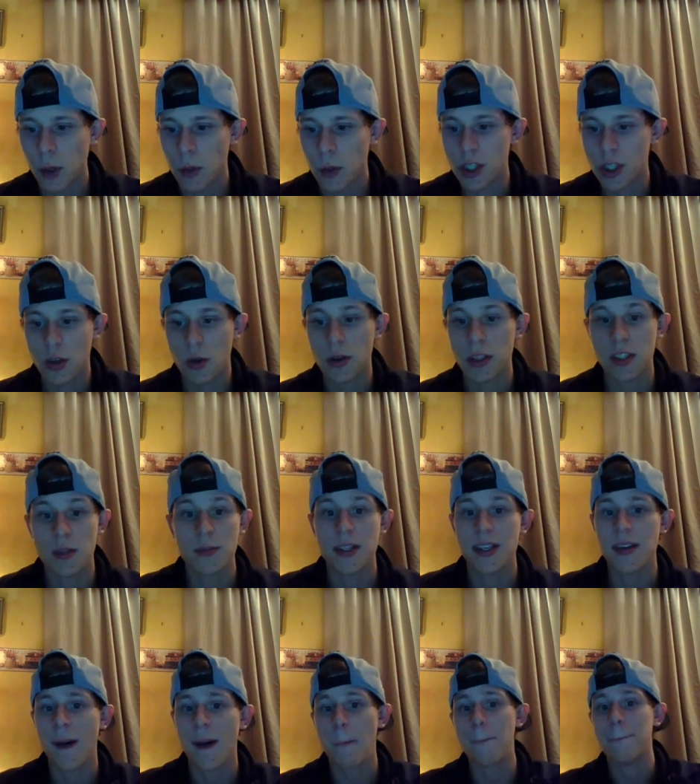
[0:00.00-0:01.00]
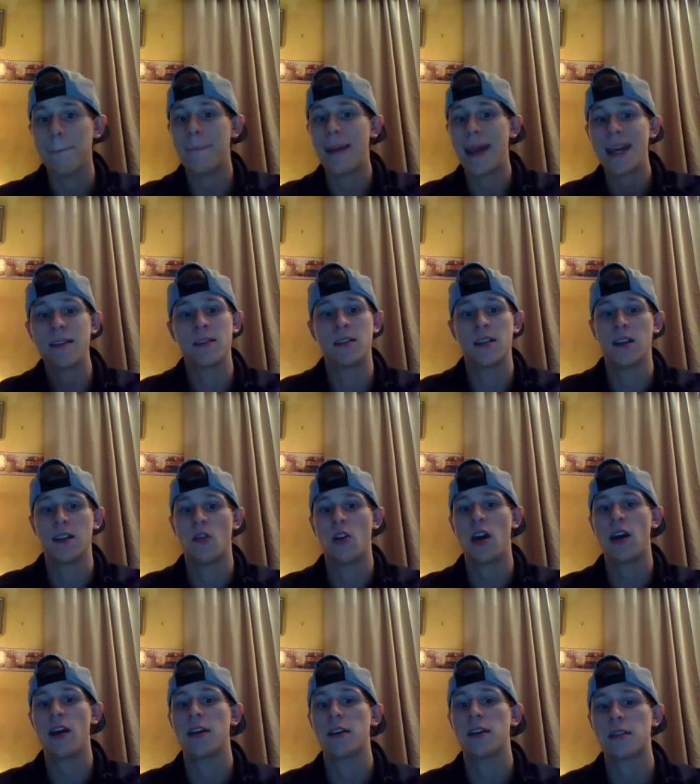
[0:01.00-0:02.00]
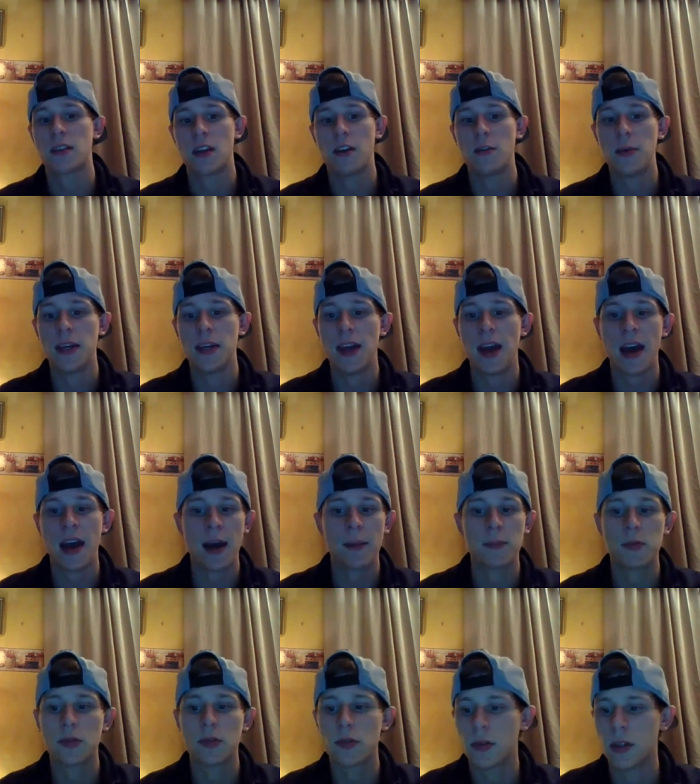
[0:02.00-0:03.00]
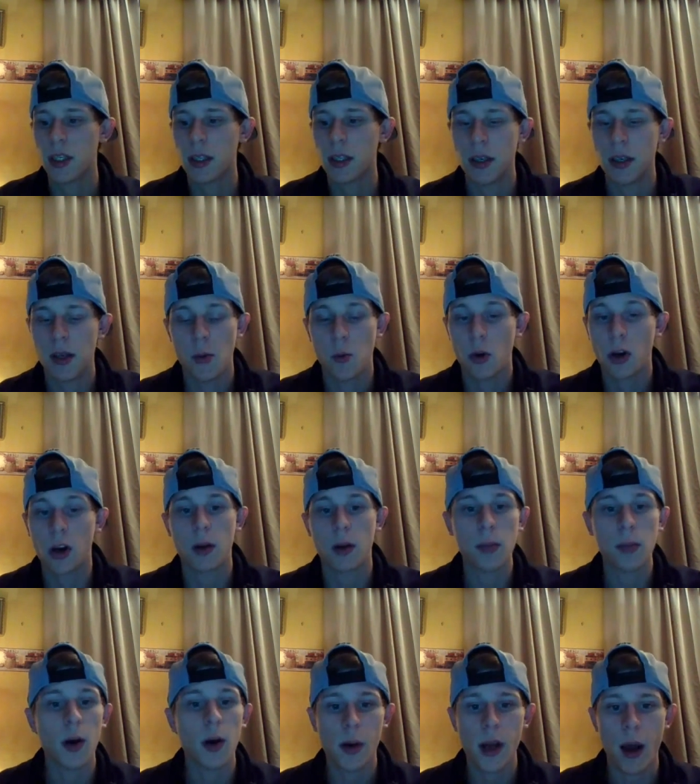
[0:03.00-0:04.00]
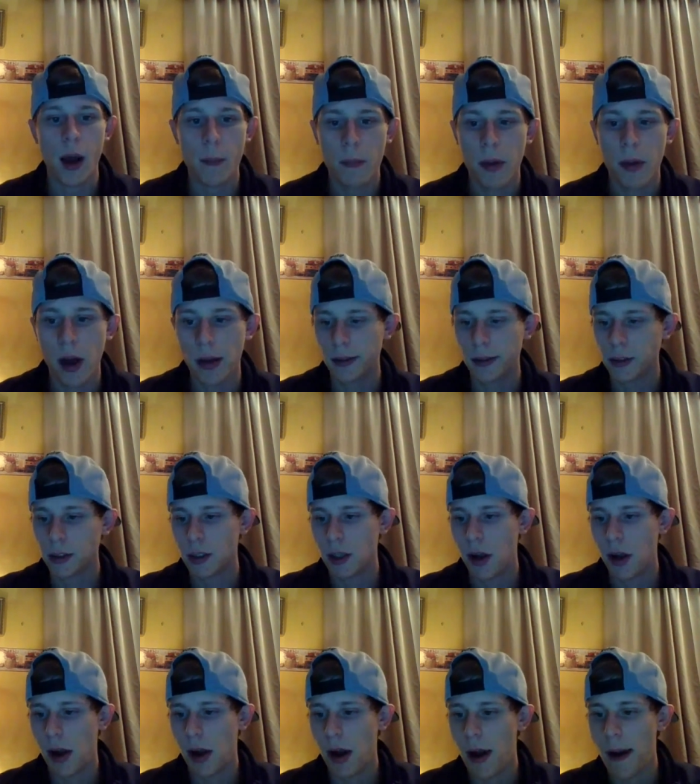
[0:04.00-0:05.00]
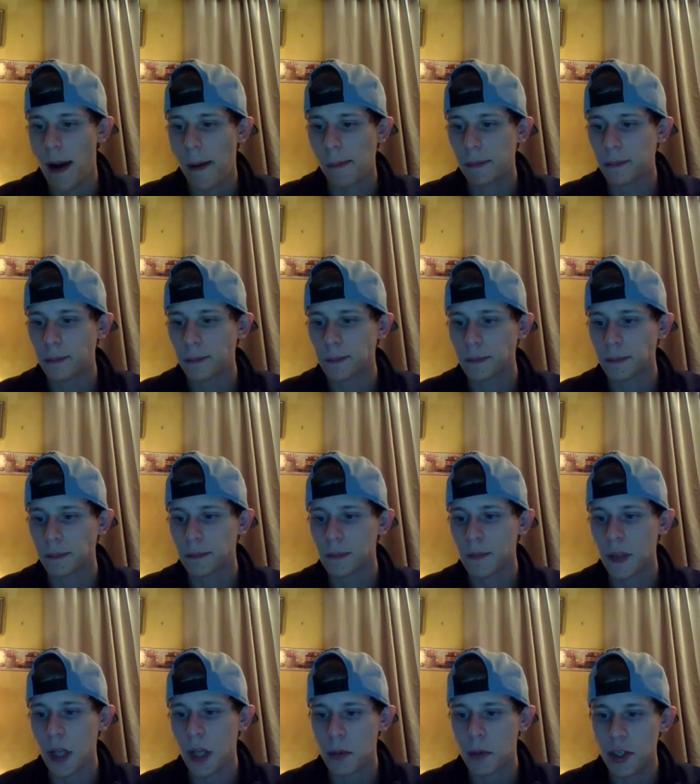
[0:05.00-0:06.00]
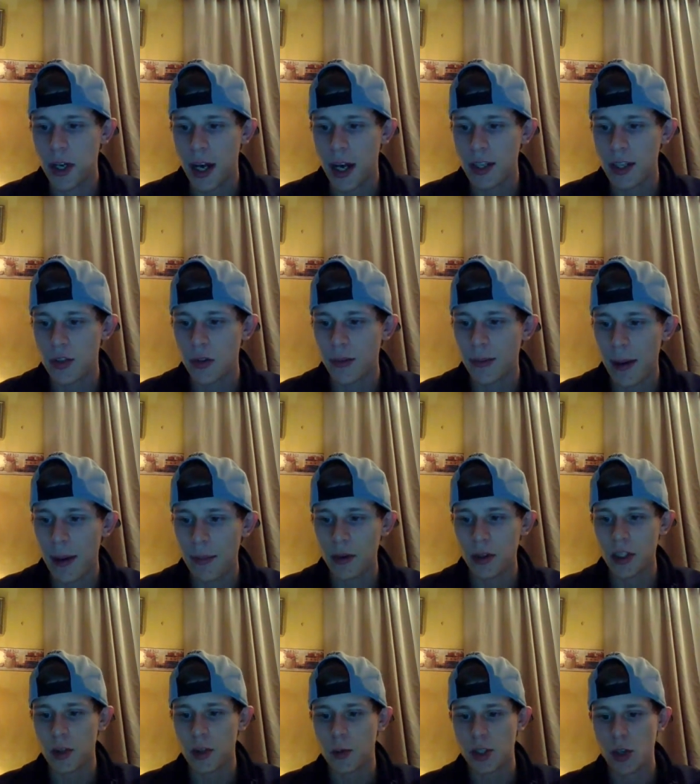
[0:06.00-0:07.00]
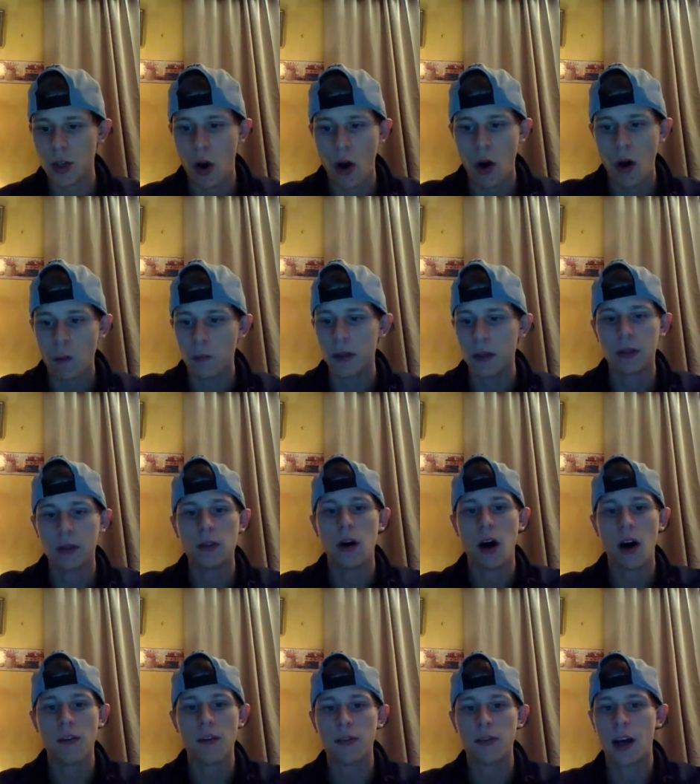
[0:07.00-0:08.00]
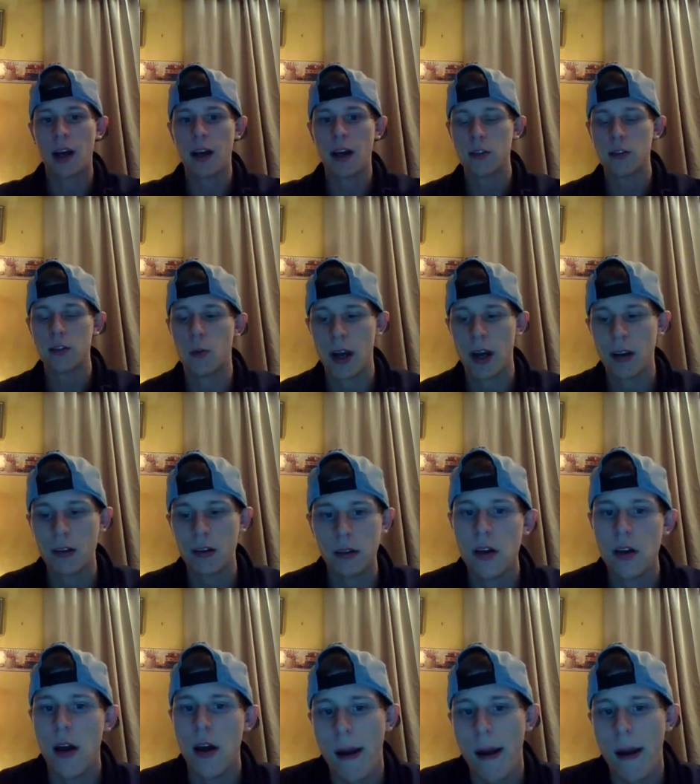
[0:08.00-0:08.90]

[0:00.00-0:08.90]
which is going to be amazing, right? It's going to be absolutely, we're going to blow it up. But I want you guys to remember this was all built offline as well.